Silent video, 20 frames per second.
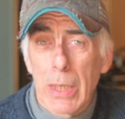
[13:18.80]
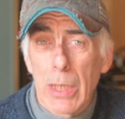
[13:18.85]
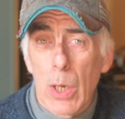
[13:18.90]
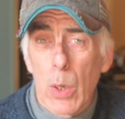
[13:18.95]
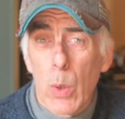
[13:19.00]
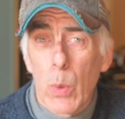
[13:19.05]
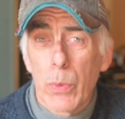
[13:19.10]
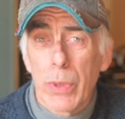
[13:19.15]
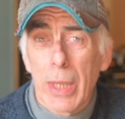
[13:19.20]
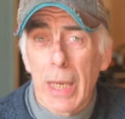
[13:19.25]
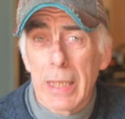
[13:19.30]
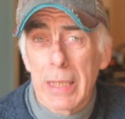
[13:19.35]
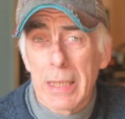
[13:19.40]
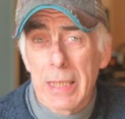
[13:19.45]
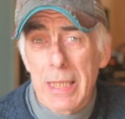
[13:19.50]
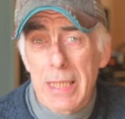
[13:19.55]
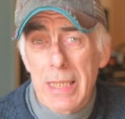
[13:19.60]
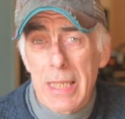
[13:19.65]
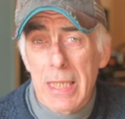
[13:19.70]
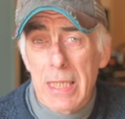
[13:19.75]
know that
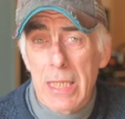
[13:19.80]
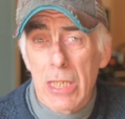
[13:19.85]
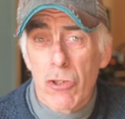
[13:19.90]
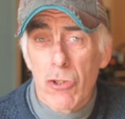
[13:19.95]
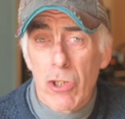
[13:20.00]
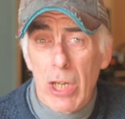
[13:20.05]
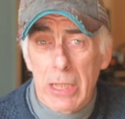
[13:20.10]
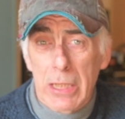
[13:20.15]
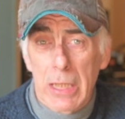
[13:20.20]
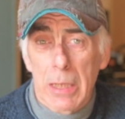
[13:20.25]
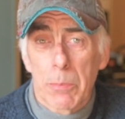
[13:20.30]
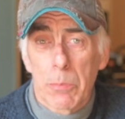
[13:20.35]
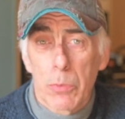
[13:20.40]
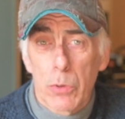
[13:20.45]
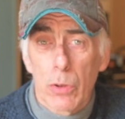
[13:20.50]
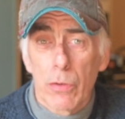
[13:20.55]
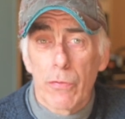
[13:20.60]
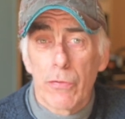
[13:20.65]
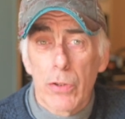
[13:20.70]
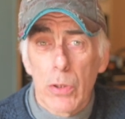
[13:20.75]
this is injecting
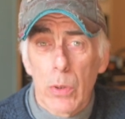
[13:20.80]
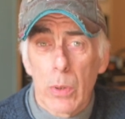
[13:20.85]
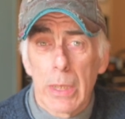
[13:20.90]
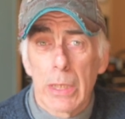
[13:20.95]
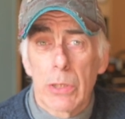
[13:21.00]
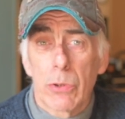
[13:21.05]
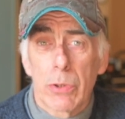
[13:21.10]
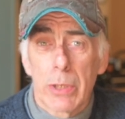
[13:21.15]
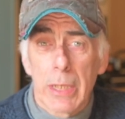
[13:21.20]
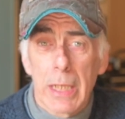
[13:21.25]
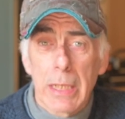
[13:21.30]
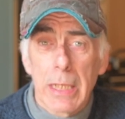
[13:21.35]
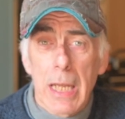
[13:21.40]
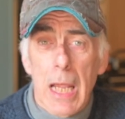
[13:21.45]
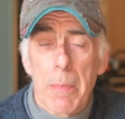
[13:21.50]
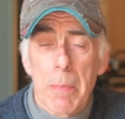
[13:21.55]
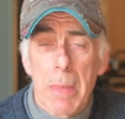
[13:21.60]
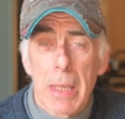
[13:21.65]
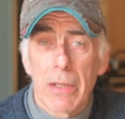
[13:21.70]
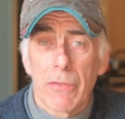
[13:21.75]
pure fuel into the
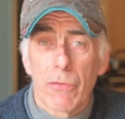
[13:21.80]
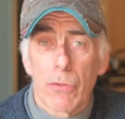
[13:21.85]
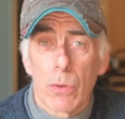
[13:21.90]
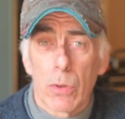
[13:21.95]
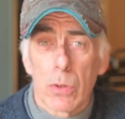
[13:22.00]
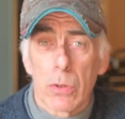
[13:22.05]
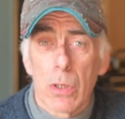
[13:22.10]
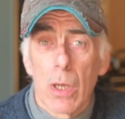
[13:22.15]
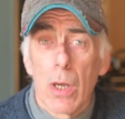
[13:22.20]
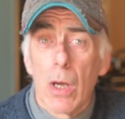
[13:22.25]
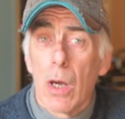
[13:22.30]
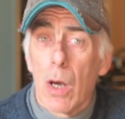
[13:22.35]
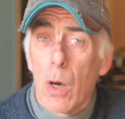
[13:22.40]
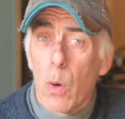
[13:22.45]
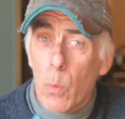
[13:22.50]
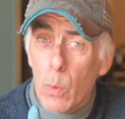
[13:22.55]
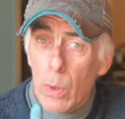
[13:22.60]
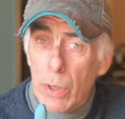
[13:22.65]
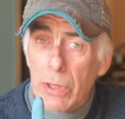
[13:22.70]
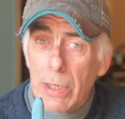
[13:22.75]
intake manifold
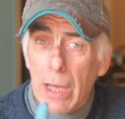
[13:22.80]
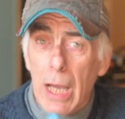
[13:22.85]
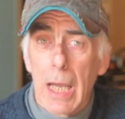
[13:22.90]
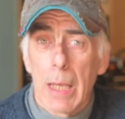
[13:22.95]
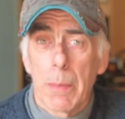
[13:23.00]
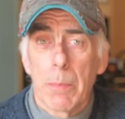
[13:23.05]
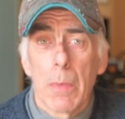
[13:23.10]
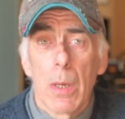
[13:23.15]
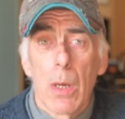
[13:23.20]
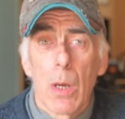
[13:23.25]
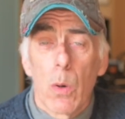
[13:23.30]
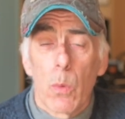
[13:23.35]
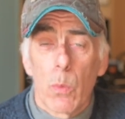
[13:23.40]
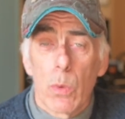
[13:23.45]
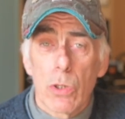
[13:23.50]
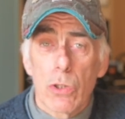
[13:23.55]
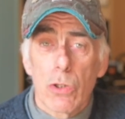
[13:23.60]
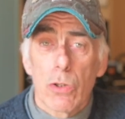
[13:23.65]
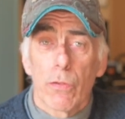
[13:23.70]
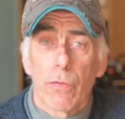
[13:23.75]
one time
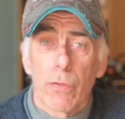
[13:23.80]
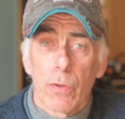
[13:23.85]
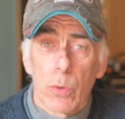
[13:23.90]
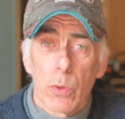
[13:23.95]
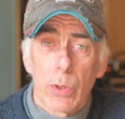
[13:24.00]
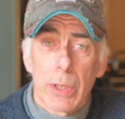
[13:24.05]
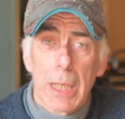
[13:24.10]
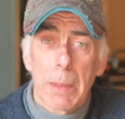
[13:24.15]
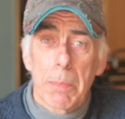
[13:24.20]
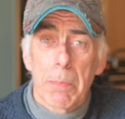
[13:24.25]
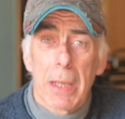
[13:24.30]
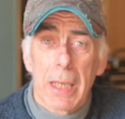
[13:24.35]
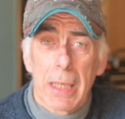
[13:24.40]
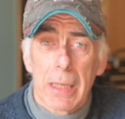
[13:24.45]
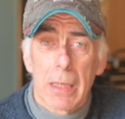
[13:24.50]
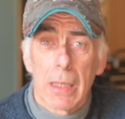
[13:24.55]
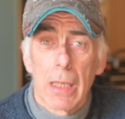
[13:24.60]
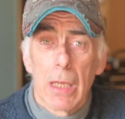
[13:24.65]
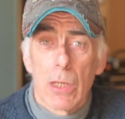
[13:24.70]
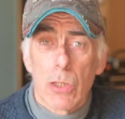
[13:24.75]
once you floor that
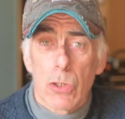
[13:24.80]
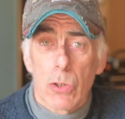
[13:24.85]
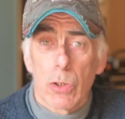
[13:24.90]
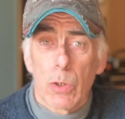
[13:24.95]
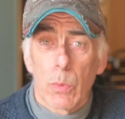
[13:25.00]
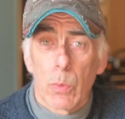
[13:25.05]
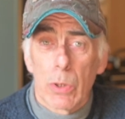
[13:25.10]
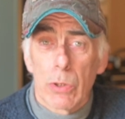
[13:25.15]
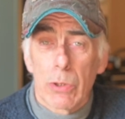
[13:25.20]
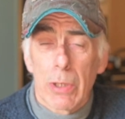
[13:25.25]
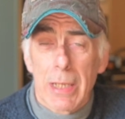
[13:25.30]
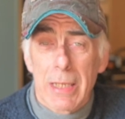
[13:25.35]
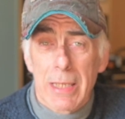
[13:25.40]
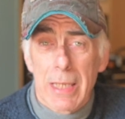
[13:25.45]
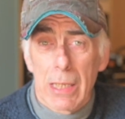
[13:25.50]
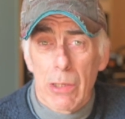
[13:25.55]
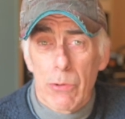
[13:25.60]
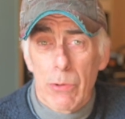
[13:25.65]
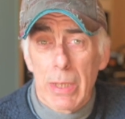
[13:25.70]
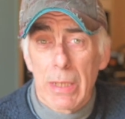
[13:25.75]
pedal, so you want to
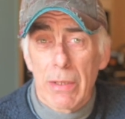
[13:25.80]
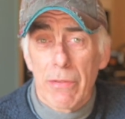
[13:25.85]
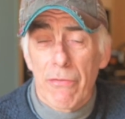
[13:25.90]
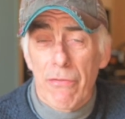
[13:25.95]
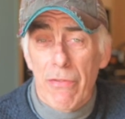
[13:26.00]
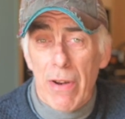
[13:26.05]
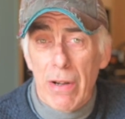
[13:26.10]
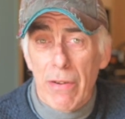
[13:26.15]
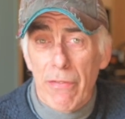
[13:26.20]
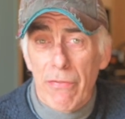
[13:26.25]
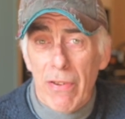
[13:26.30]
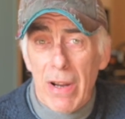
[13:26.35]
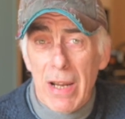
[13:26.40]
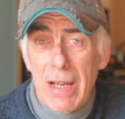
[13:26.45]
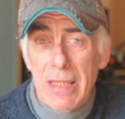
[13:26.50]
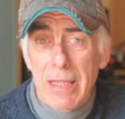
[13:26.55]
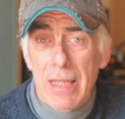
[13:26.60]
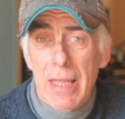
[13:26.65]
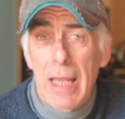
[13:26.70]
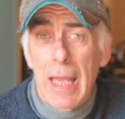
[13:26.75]
accelerate very
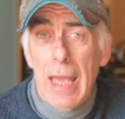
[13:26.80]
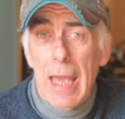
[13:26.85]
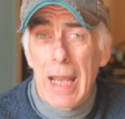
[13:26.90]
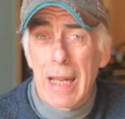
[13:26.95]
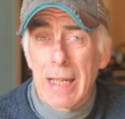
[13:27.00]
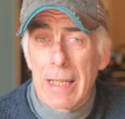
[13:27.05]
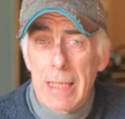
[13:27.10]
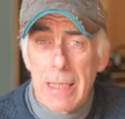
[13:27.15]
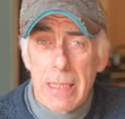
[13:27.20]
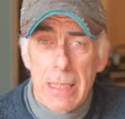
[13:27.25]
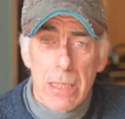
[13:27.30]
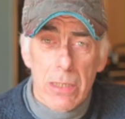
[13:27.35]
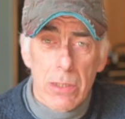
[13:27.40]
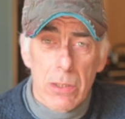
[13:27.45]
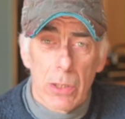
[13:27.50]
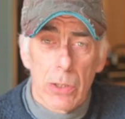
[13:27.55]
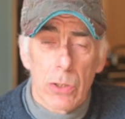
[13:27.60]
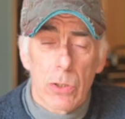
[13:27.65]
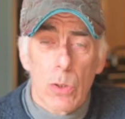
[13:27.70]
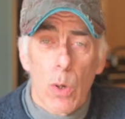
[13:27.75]
fast, and this is
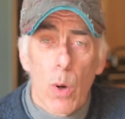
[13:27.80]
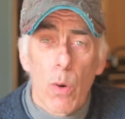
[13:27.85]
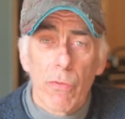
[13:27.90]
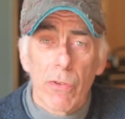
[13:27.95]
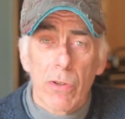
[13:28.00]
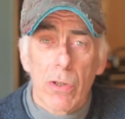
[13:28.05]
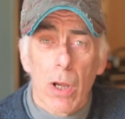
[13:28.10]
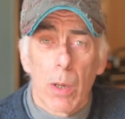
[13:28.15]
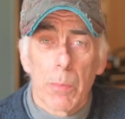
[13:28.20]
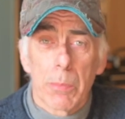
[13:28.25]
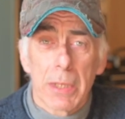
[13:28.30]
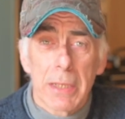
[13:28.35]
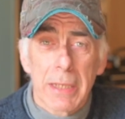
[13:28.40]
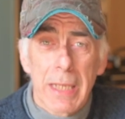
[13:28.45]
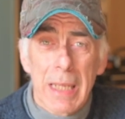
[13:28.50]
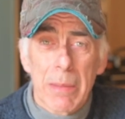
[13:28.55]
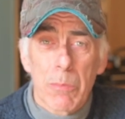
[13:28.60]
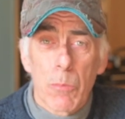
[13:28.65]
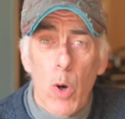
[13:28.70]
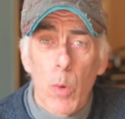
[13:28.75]
done to overcome the
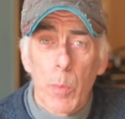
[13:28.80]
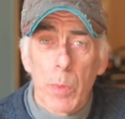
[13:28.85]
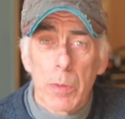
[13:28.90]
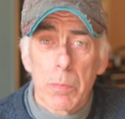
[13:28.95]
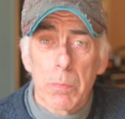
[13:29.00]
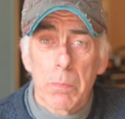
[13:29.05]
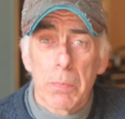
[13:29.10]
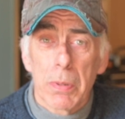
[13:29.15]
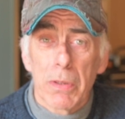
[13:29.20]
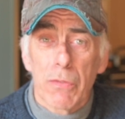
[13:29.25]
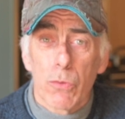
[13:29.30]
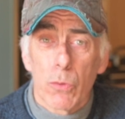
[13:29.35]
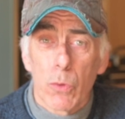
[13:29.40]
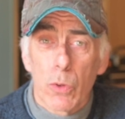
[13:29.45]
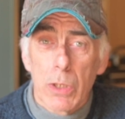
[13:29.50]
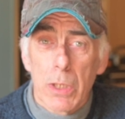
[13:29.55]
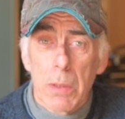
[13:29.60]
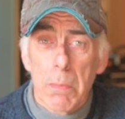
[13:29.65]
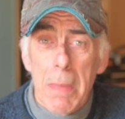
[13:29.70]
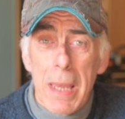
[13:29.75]
dead moment
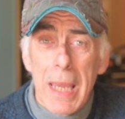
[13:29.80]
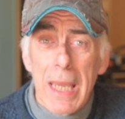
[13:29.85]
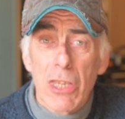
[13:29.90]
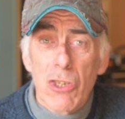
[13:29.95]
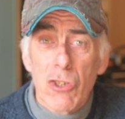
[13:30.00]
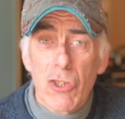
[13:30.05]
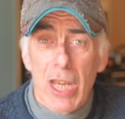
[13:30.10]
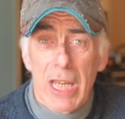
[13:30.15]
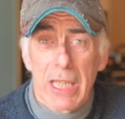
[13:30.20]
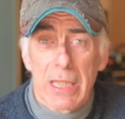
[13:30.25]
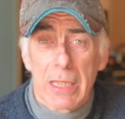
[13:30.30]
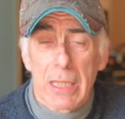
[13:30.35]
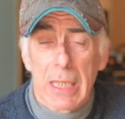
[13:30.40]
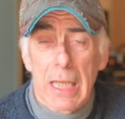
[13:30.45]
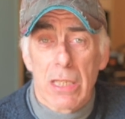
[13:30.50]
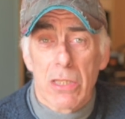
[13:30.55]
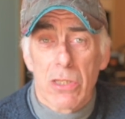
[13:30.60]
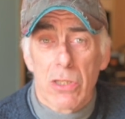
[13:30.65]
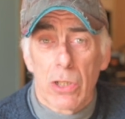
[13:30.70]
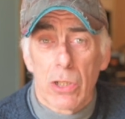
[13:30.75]
before the main jet
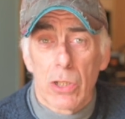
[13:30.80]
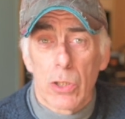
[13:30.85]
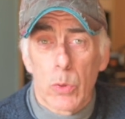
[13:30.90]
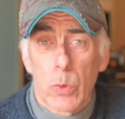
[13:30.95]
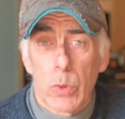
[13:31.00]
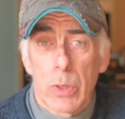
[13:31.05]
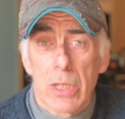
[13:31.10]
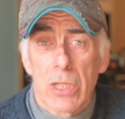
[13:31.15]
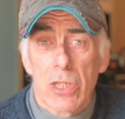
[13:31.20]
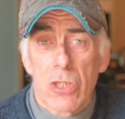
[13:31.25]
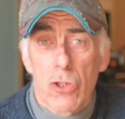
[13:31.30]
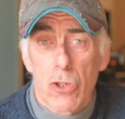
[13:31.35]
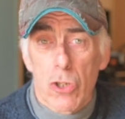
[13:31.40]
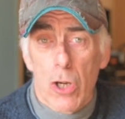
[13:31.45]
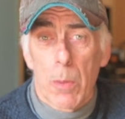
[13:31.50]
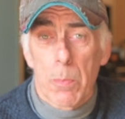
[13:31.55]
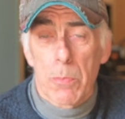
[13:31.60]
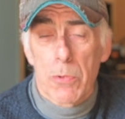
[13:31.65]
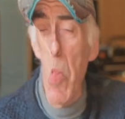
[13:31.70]
can start doing its job.